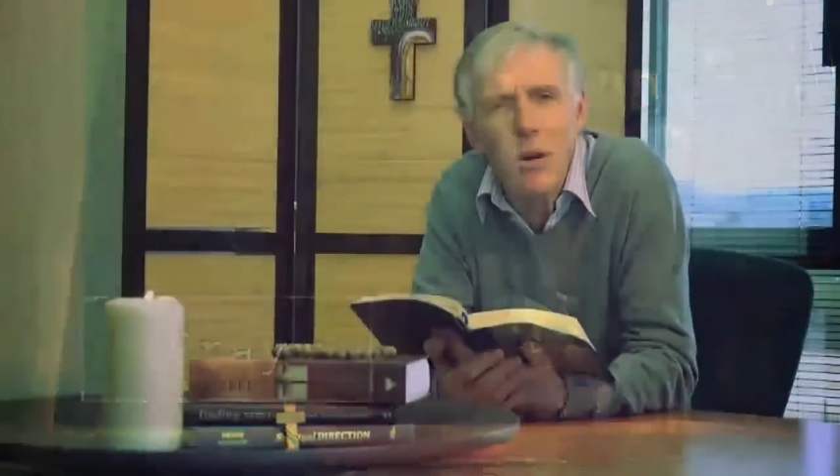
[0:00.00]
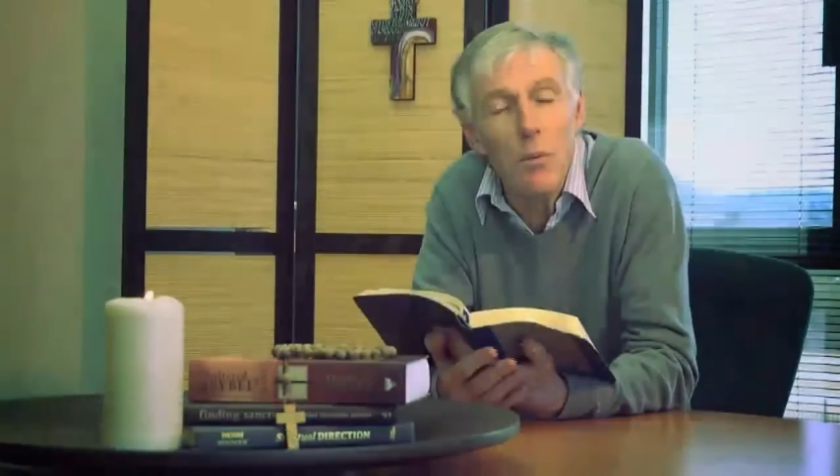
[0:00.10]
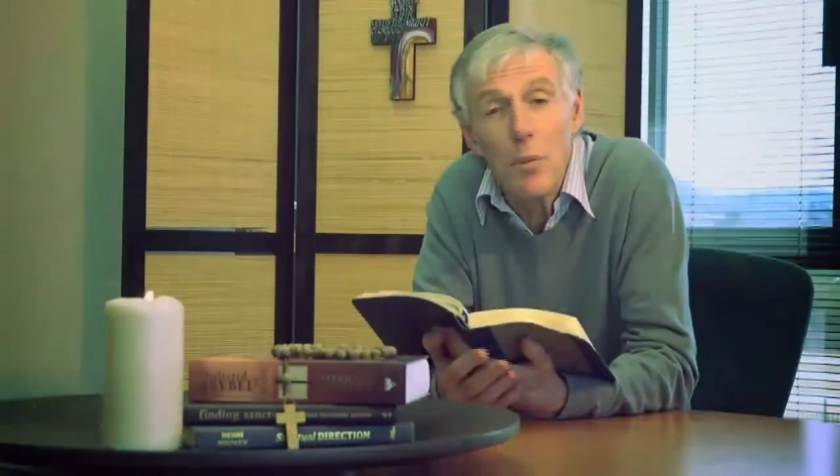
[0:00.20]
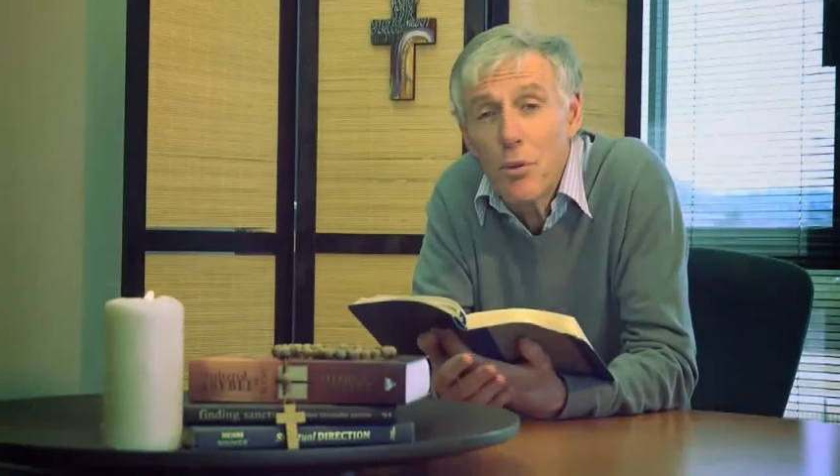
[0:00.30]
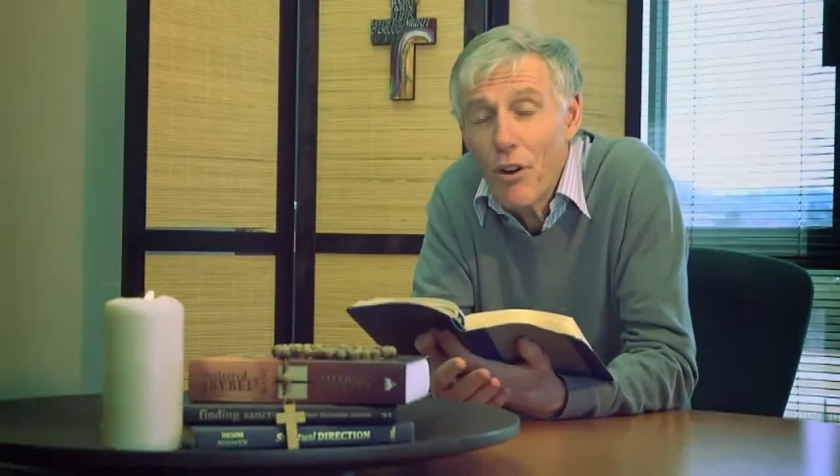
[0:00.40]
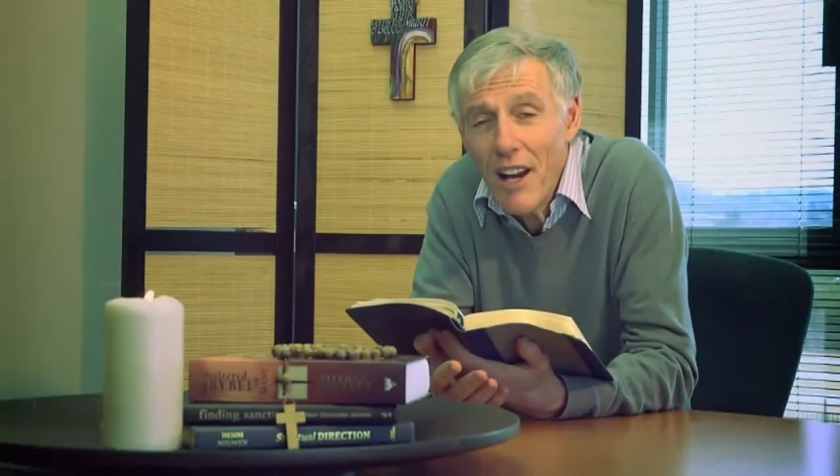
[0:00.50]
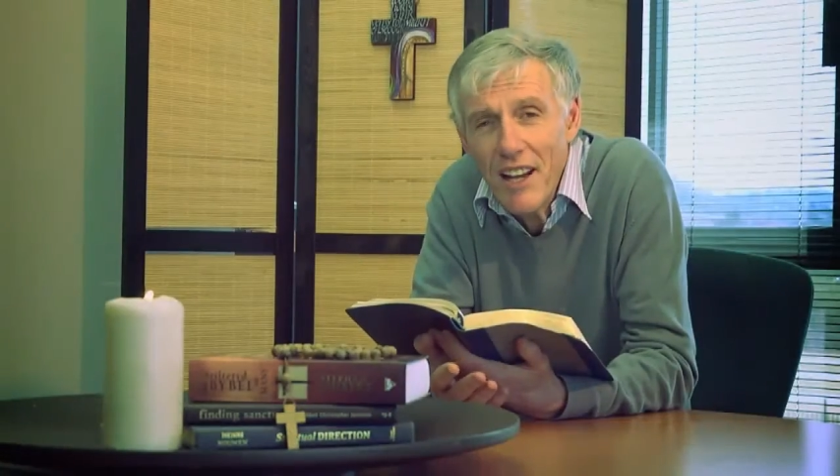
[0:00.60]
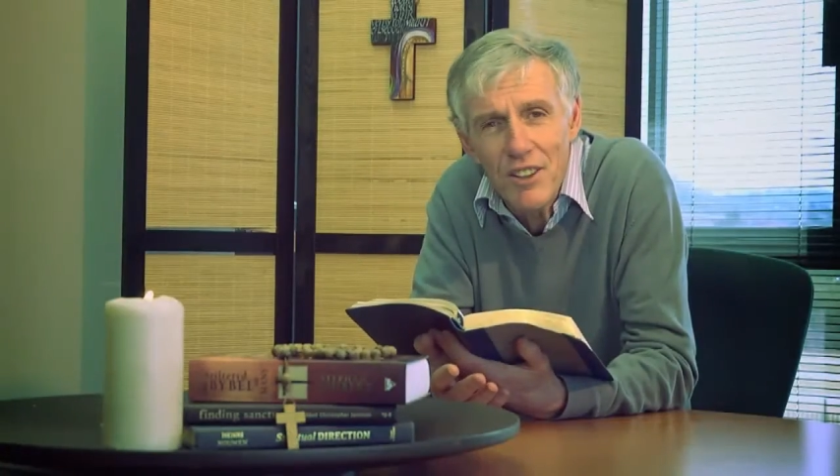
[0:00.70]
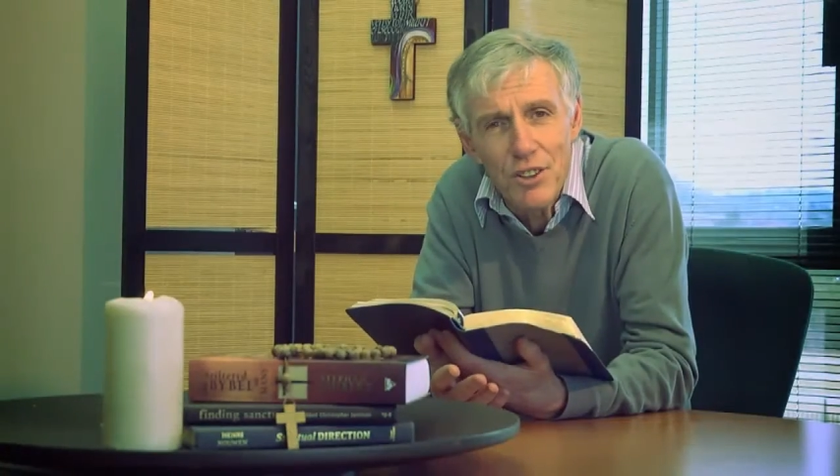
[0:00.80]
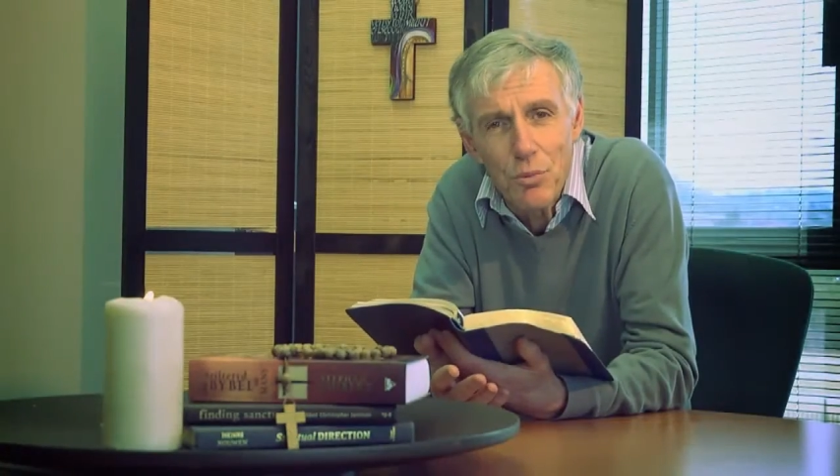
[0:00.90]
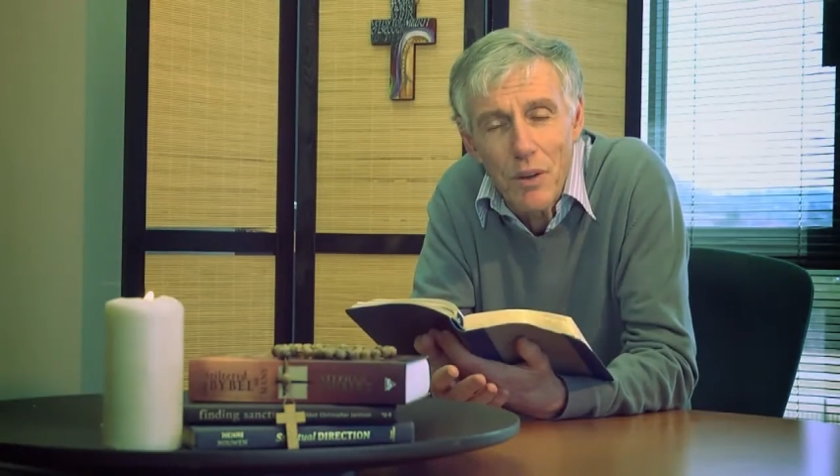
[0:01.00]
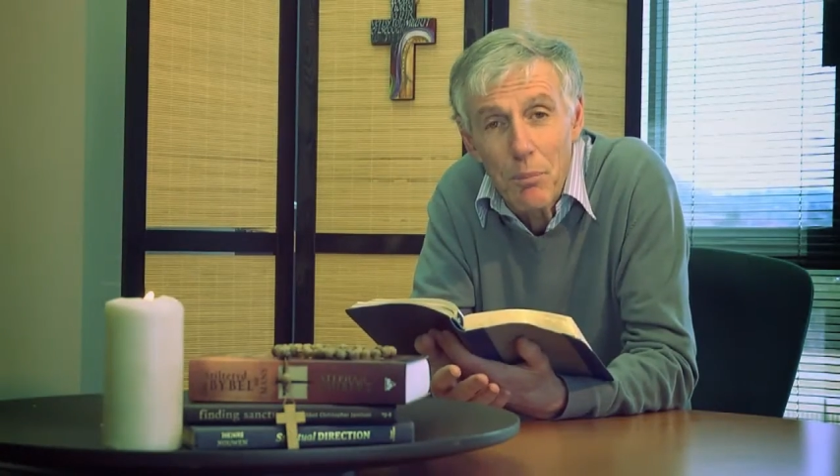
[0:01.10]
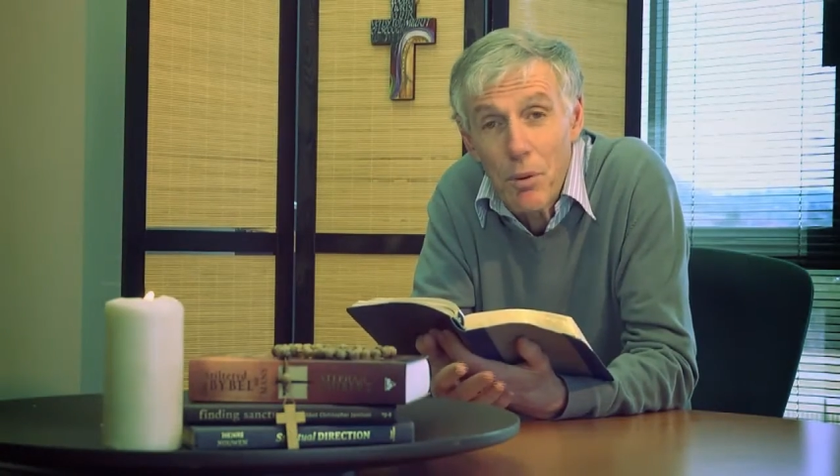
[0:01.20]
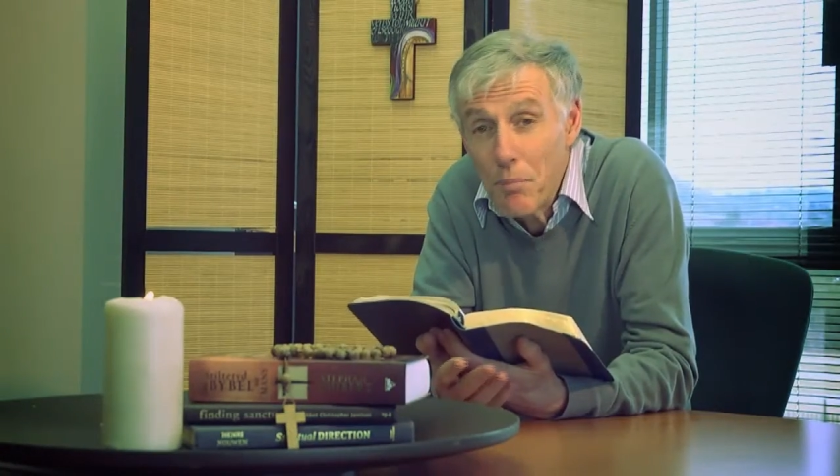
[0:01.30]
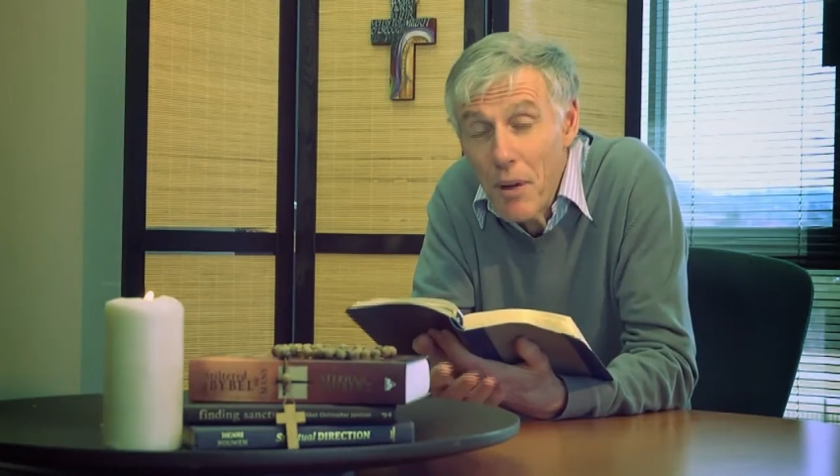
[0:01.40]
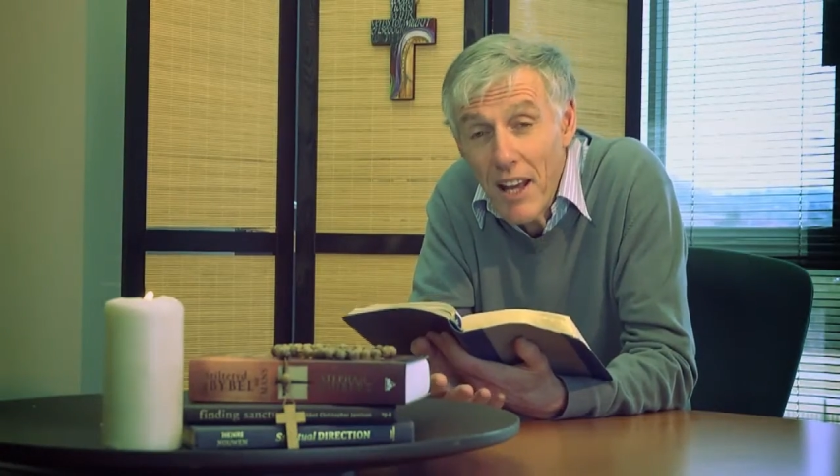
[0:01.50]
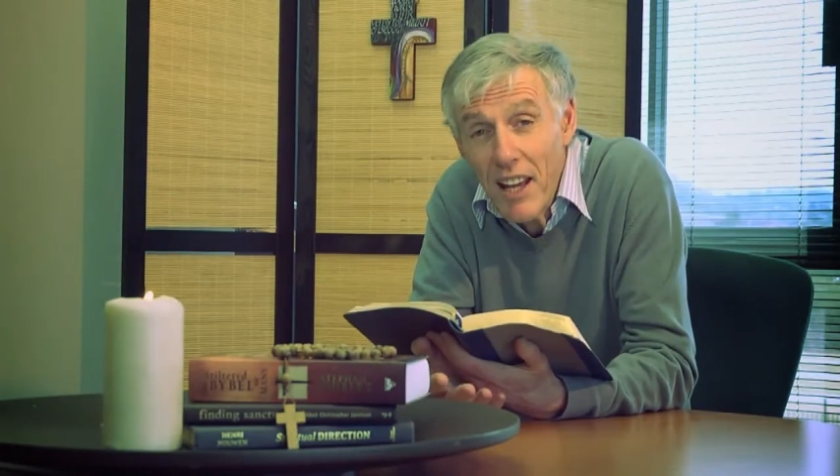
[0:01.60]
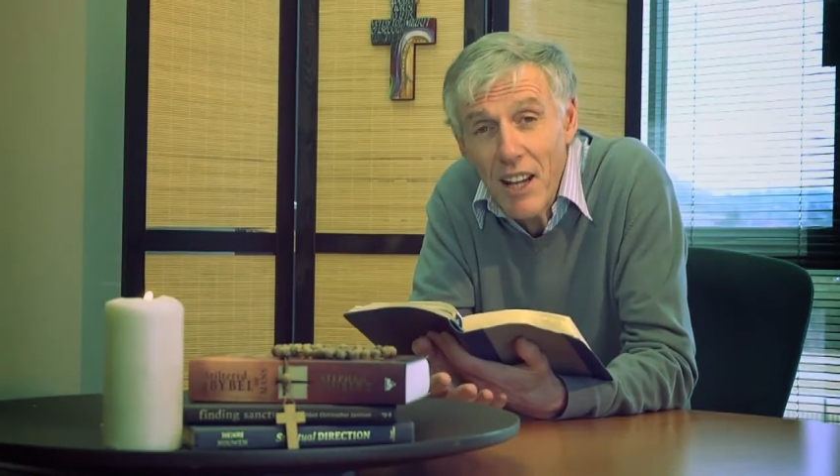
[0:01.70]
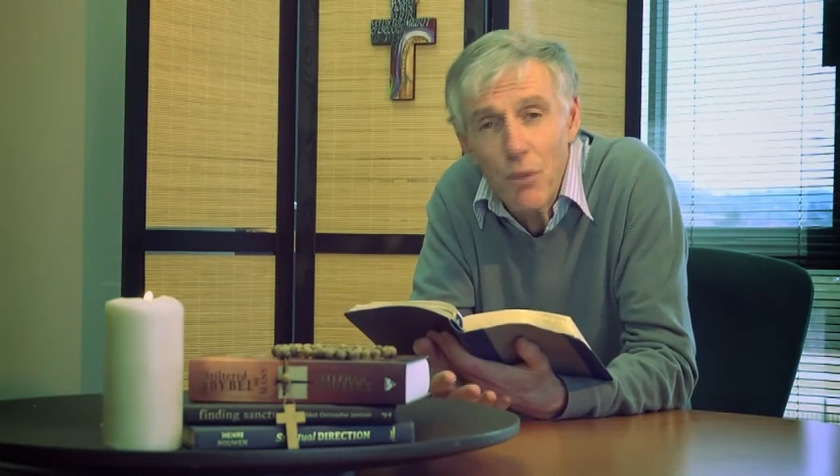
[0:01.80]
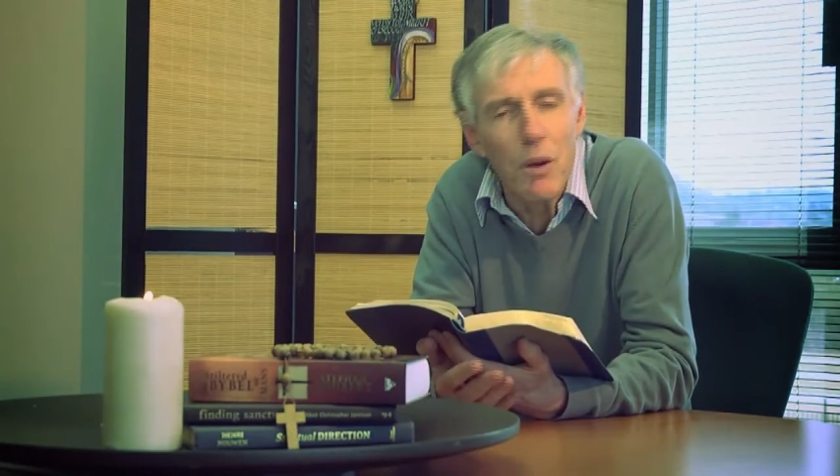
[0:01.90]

We were praying as we prepared,